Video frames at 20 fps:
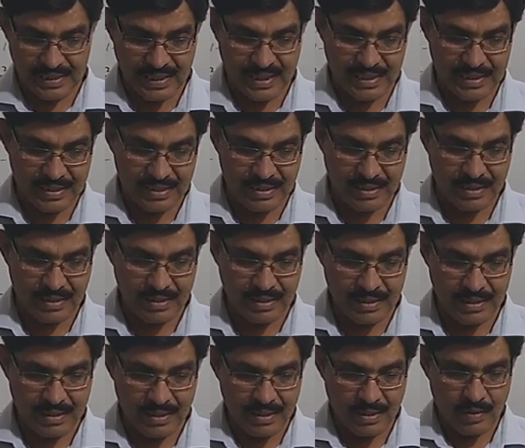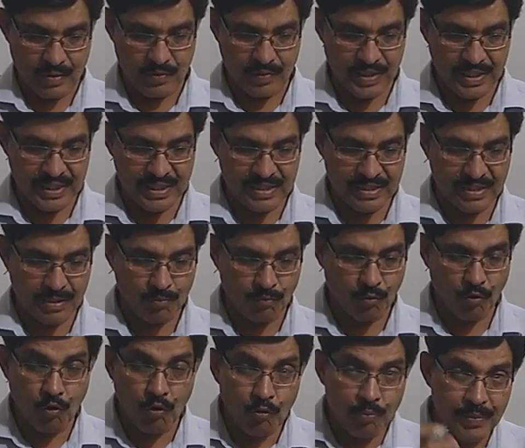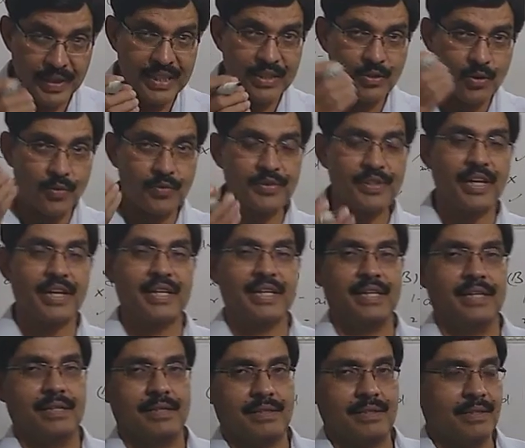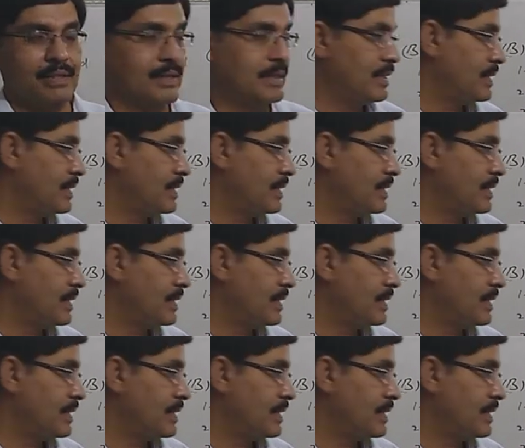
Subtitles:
Yes, wind is the movement of the air.